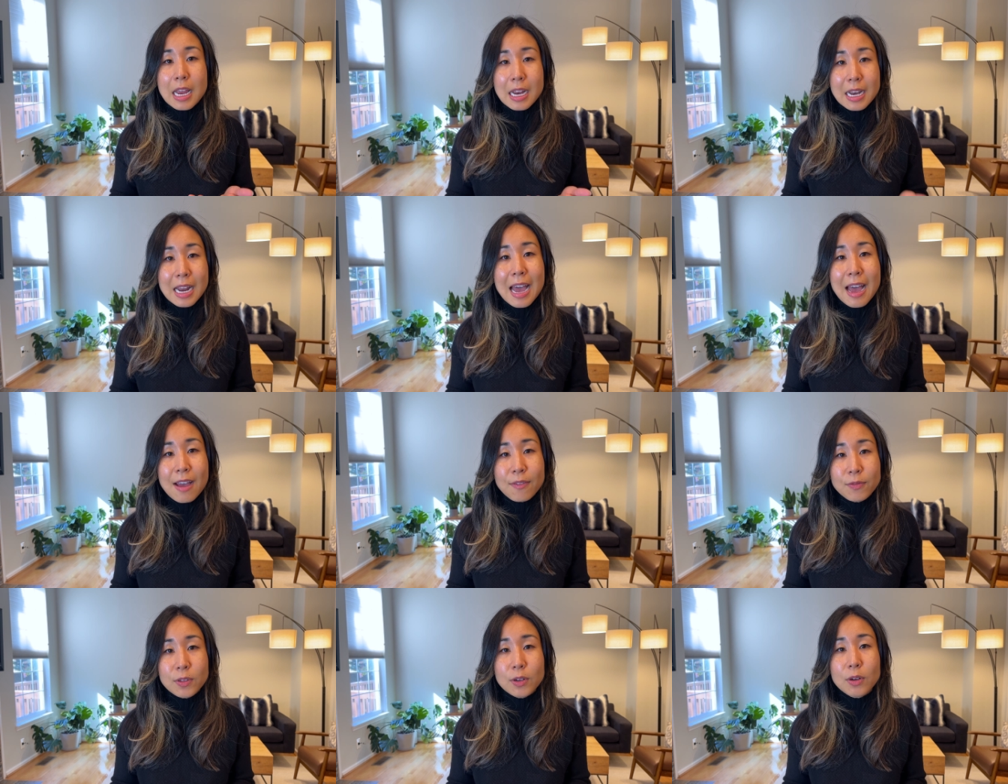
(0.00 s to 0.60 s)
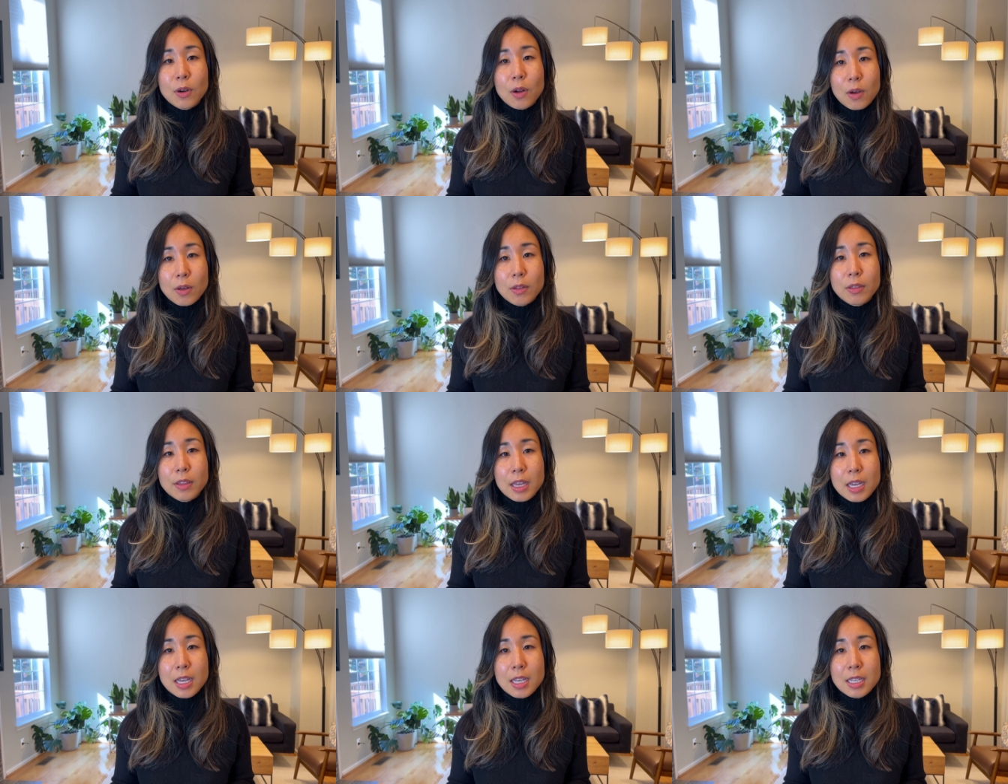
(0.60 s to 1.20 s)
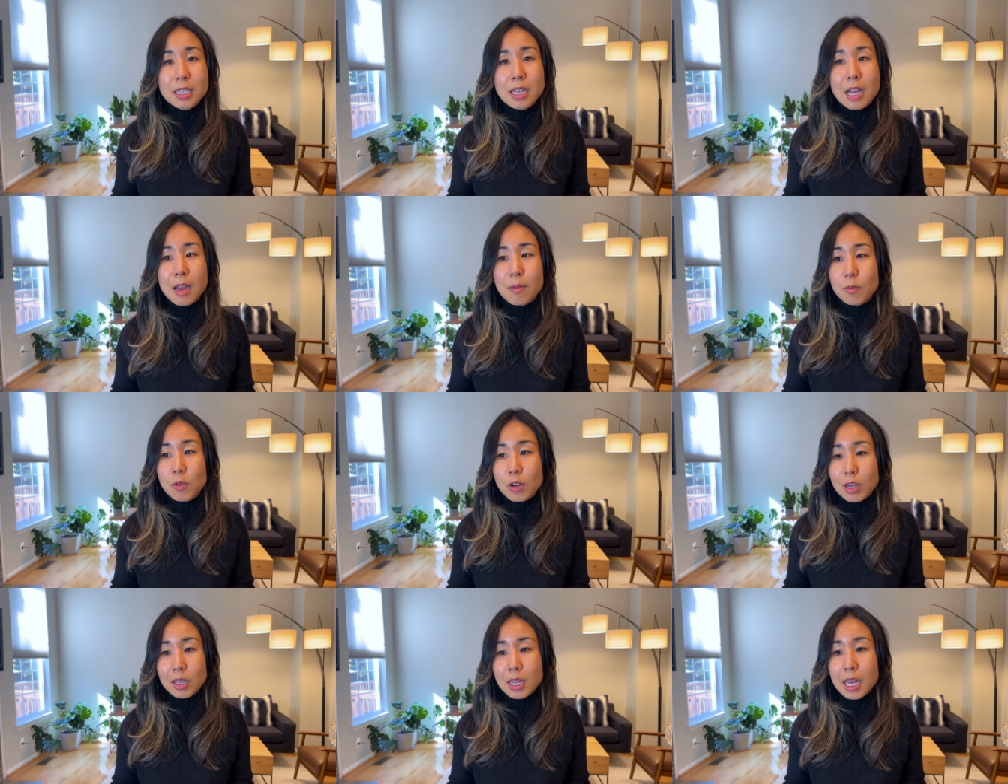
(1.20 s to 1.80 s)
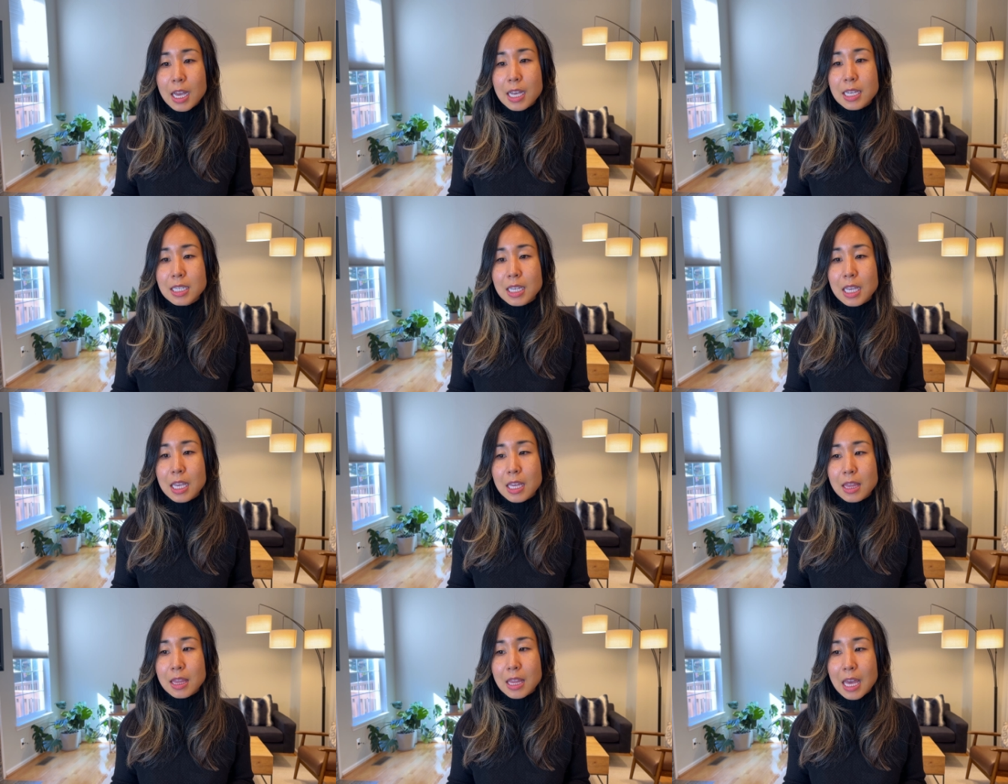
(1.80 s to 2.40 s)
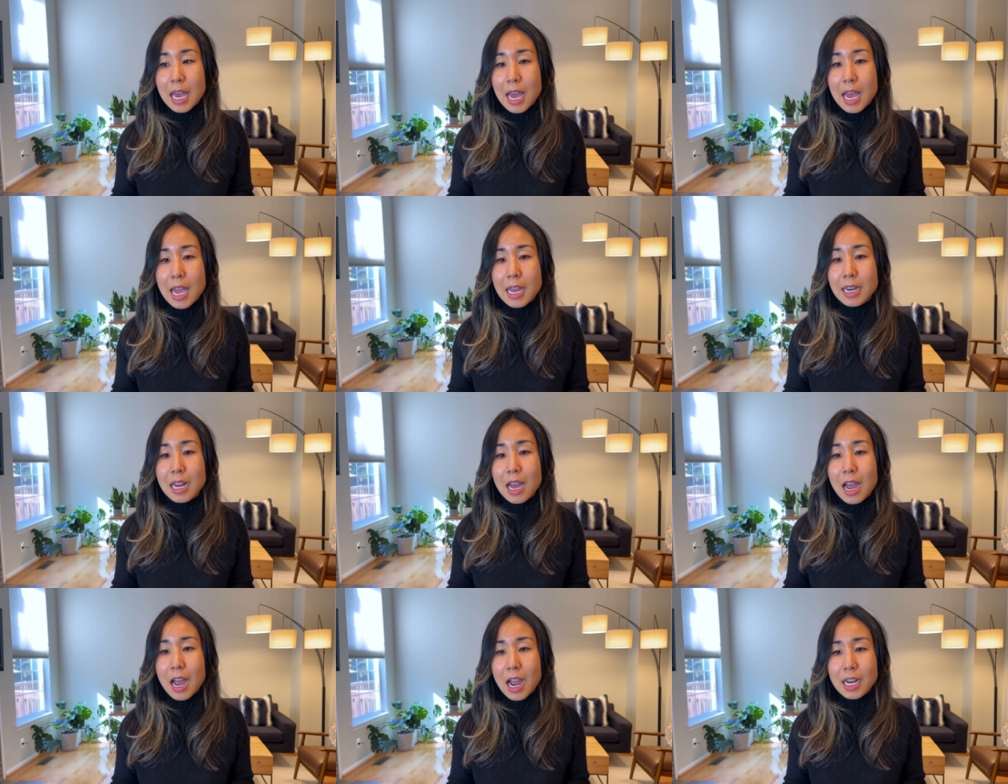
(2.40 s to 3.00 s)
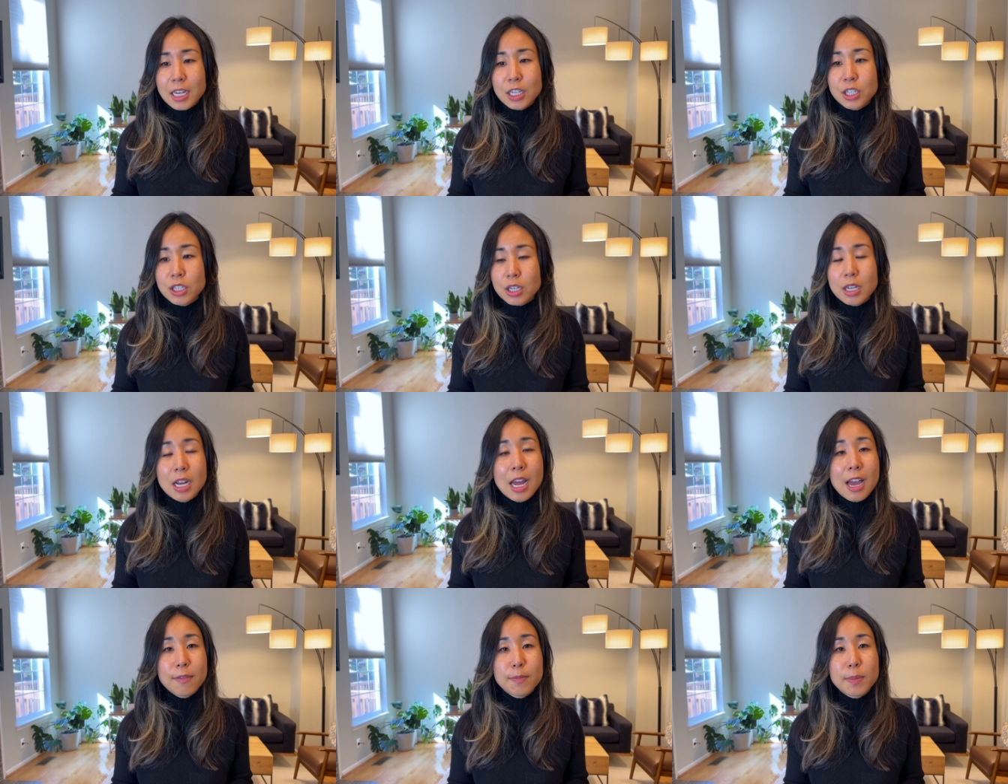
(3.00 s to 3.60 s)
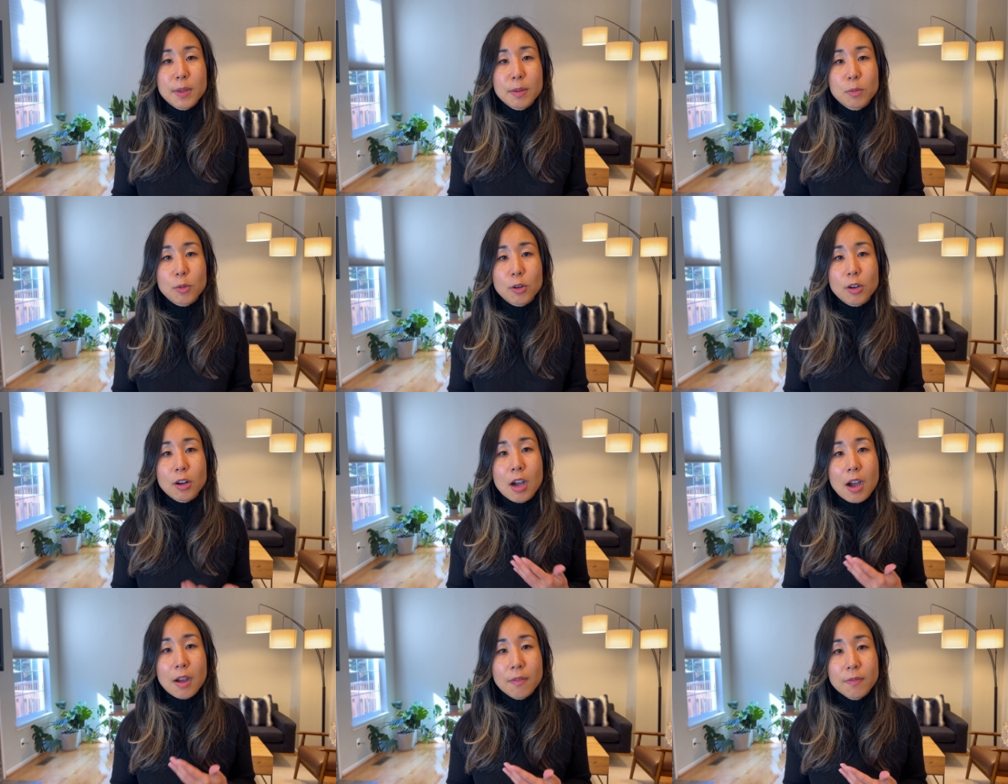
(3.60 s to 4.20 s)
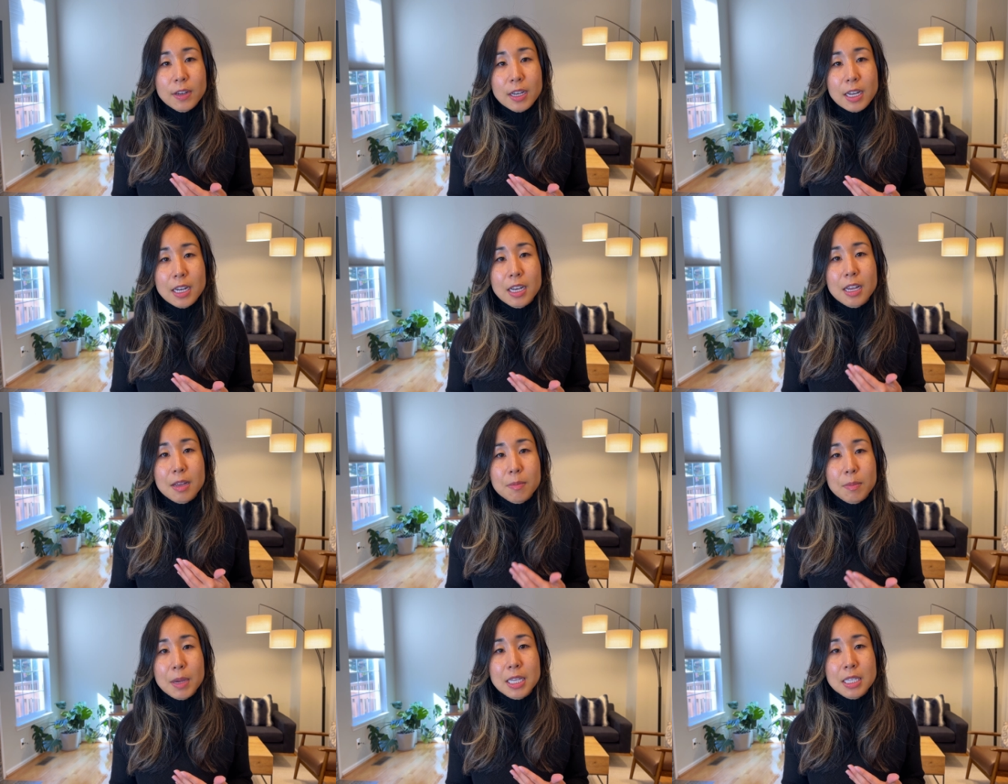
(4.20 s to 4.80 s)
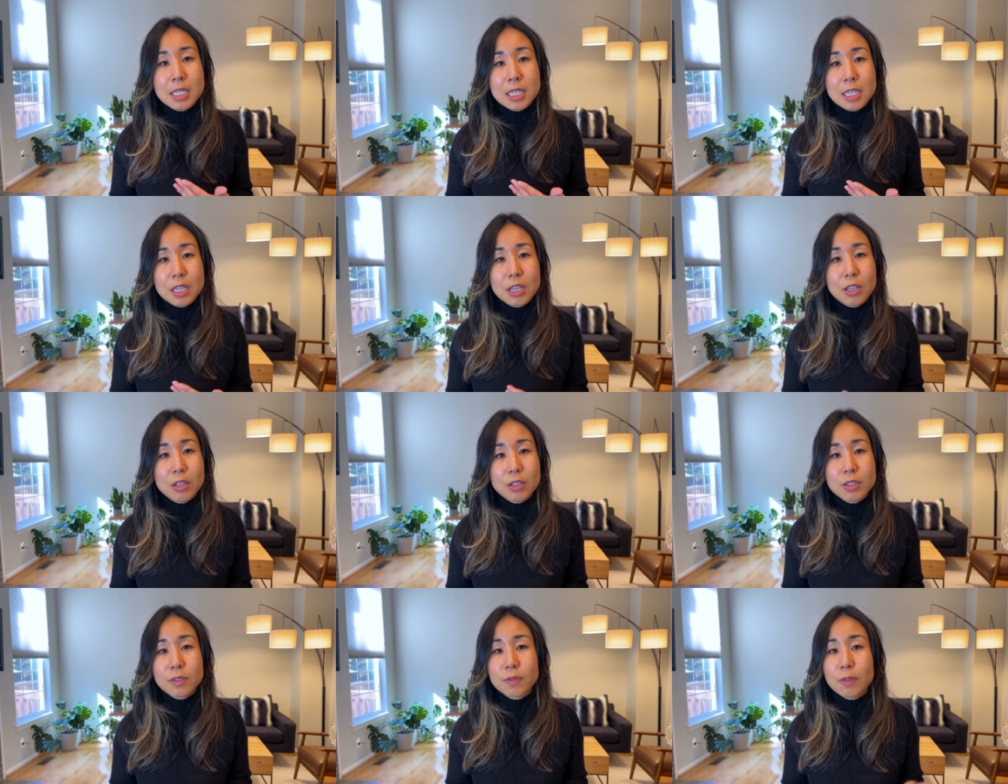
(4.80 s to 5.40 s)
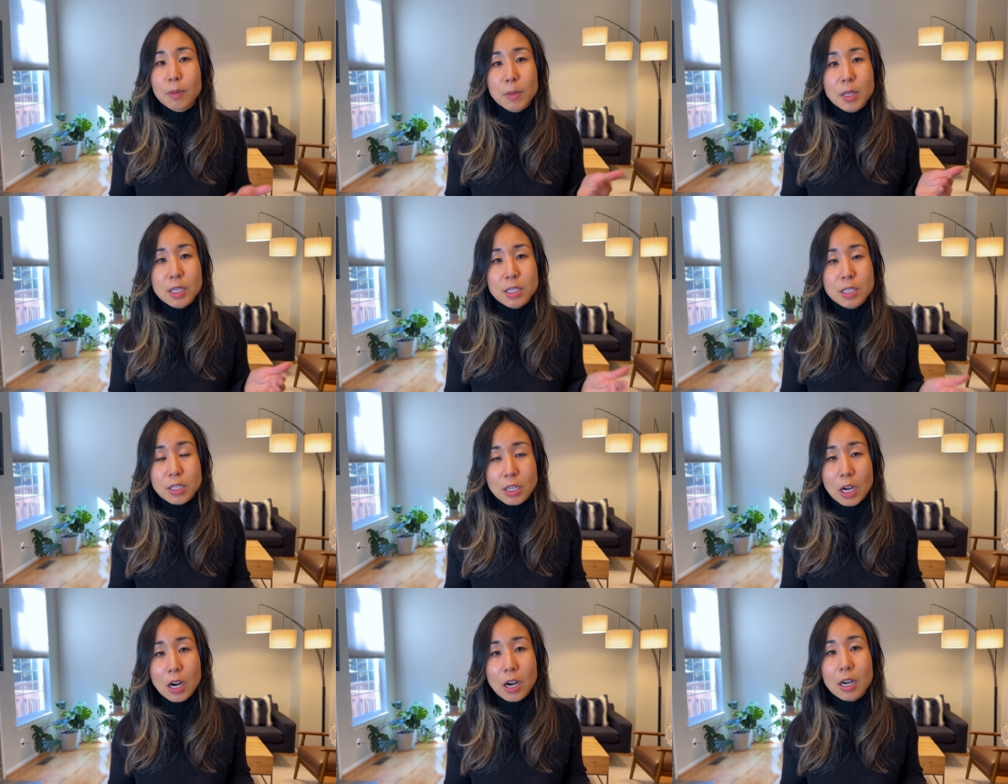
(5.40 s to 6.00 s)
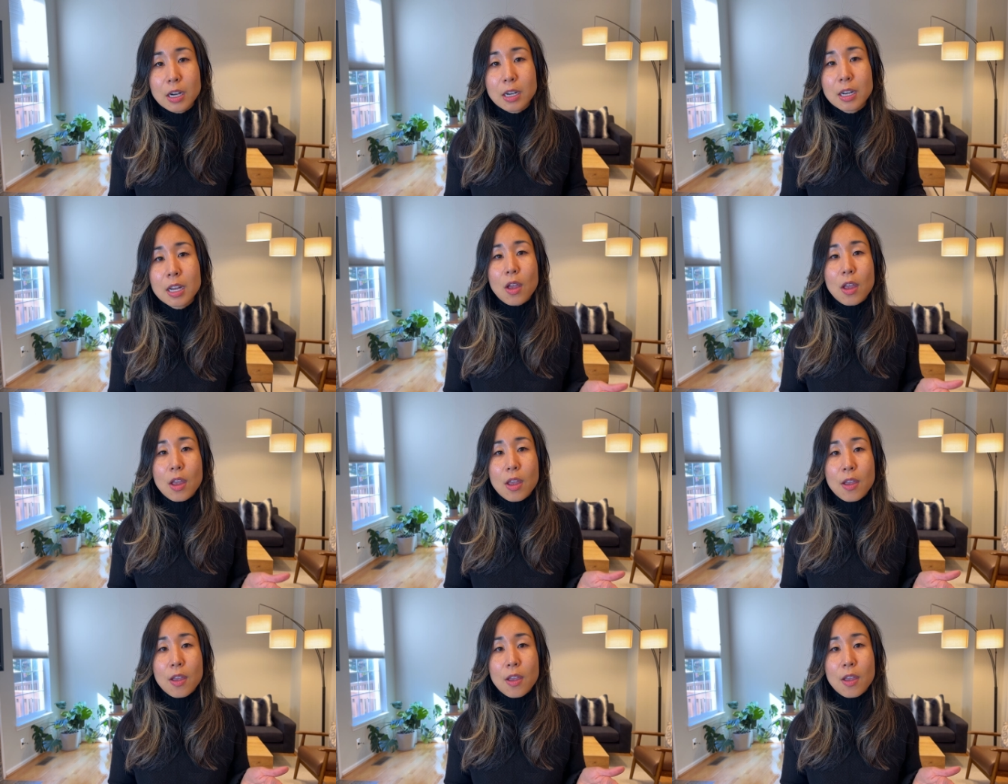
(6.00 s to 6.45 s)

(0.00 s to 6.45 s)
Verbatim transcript: And after all this, I'm realizing that I should have been more confident in my skills from the start.